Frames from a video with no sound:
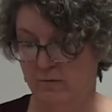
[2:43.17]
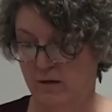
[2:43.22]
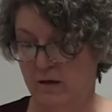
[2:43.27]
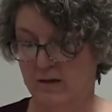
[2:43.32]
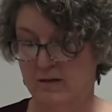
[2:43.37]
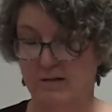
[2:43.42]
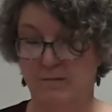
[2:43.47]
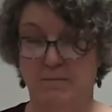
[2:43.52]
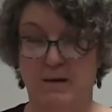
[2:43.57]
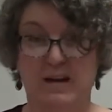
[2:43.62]

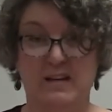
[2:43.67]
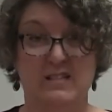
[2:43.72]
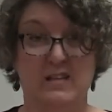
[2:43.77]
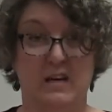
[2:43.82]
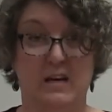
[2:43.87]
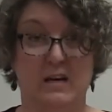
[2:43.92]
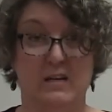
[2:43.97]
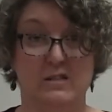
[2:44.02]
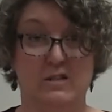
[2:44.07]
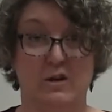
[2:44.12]
because it makes
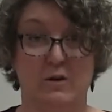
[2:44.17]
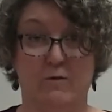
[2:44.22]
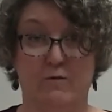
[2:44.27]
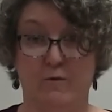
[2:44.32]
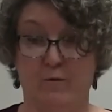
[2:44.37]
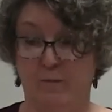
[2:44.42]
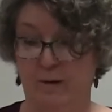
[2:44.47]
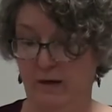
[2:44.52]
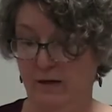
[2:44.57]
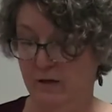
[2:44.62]
it easier
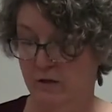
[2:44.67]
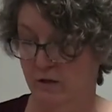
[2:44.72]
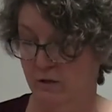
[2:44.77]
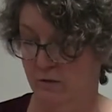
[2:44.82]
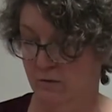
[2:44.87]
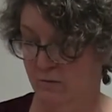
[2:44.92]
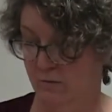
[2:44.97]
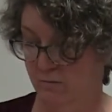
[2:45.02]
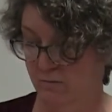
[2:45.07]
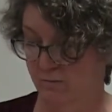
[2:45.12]
for me
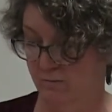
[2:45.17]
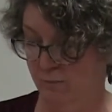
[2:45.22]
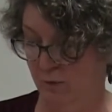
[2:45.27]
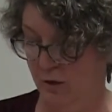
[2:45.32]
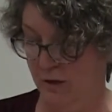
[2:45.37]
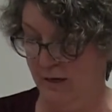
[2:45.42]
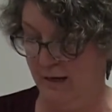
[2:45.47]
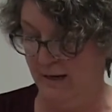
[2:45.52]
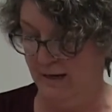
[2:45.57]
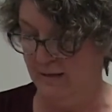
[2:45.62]
to
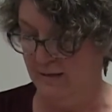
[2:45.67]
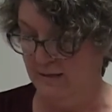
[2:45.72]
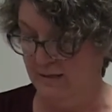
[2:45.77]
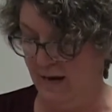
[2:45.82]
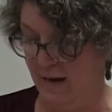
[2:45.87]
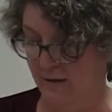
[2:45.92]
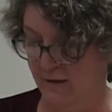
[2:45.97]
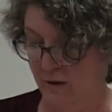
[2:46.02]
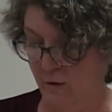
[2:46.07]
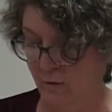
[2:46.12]
put it
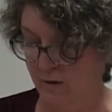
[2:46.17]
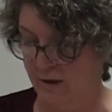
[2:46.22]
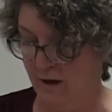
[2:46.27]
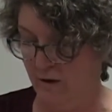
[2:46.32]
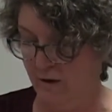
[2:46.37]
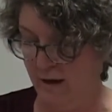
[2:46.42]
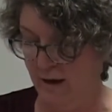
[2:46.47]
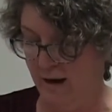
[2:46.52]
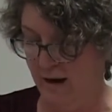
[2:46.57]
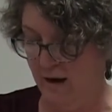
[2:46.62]
inside there
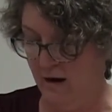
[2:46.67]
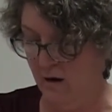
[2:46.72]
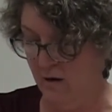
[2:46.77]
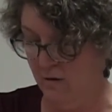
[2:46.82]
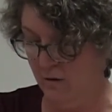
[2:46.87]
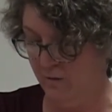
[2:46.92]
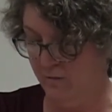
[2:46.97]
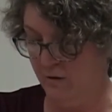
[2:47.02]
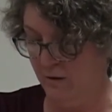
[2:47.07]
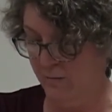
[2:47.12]
without getting it
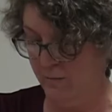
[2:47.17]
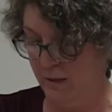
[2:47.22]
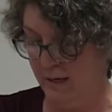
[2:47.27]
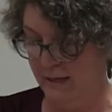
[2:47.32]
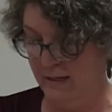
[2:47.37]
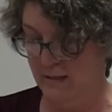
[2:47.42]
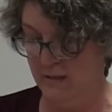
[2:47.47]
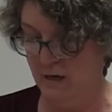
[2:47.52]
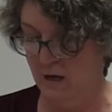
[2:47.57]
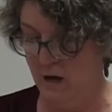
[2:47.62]
all over the
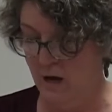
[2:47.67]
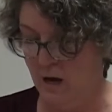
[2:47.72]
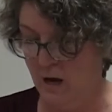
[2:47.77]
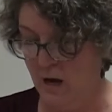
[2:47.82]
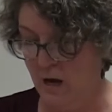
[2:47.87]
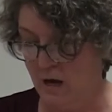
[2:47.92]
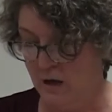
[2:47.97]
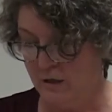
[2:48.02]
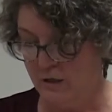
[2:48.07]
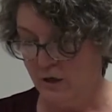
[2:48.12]
place.
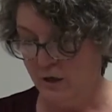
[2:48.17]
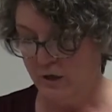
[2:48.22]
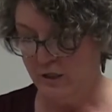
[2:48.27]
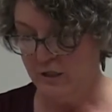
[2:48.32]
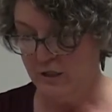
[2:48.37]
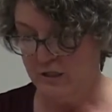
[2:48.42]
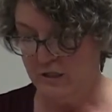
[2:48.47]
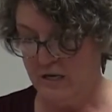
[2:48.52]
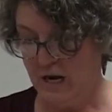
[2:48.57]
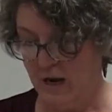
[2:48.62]
So you
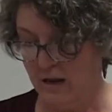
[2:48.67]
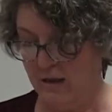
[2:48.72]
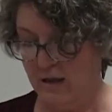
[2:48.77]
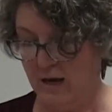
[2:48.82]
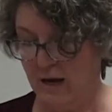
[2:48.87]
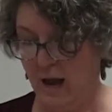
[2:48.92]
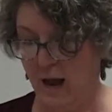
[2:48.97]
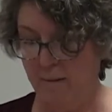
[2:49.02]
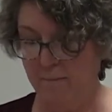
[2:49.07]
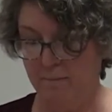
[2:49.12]
just tuck
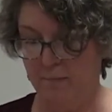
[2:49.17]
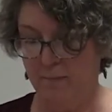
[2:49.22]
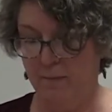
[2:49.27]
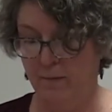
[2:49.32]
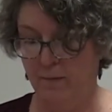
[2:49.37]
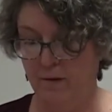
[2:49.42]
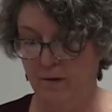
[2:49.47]
the cup,